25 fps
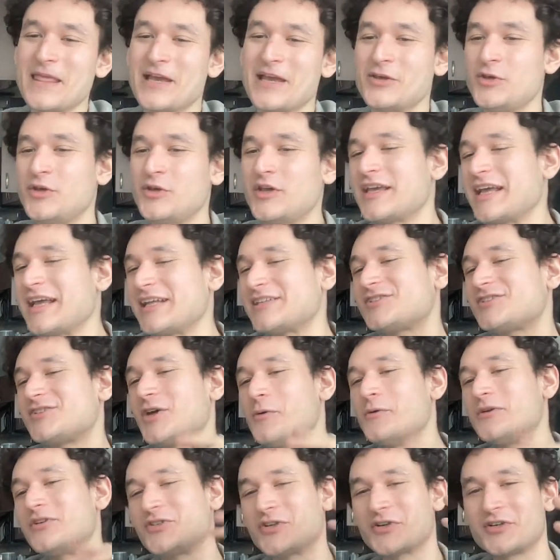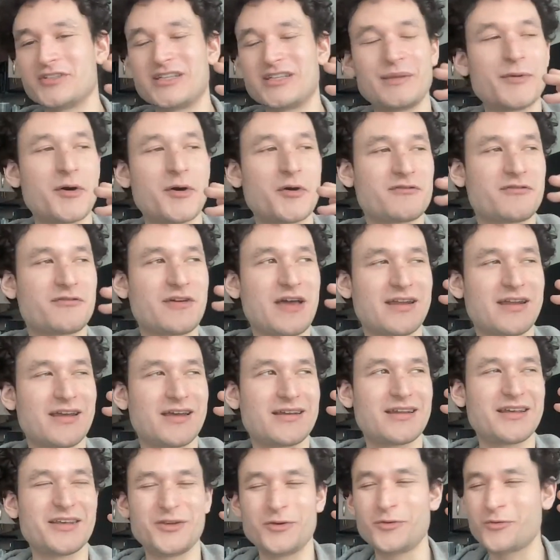you can get so internally
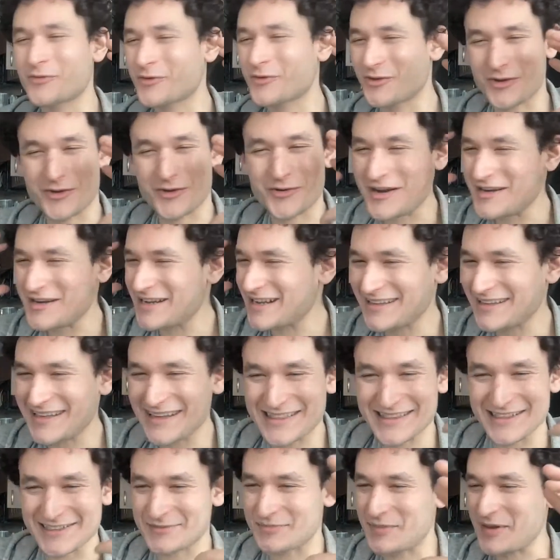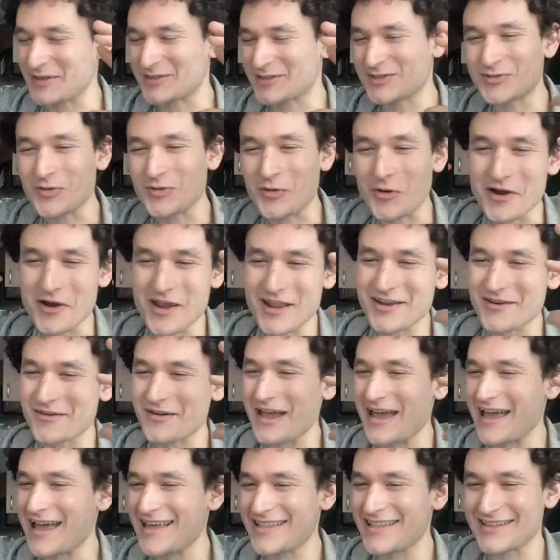motivated. You're creating like this big story in
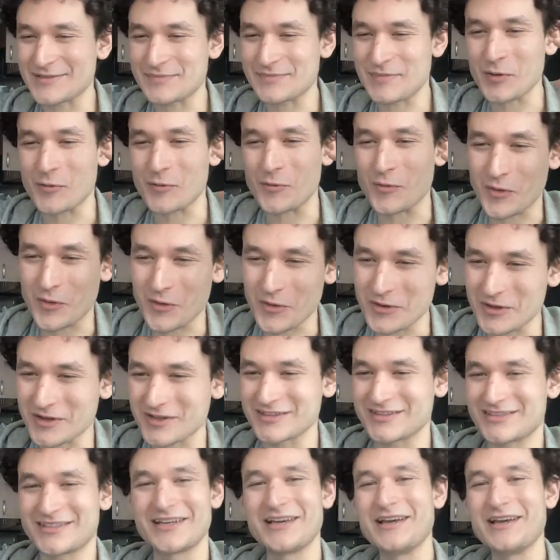your head, this big world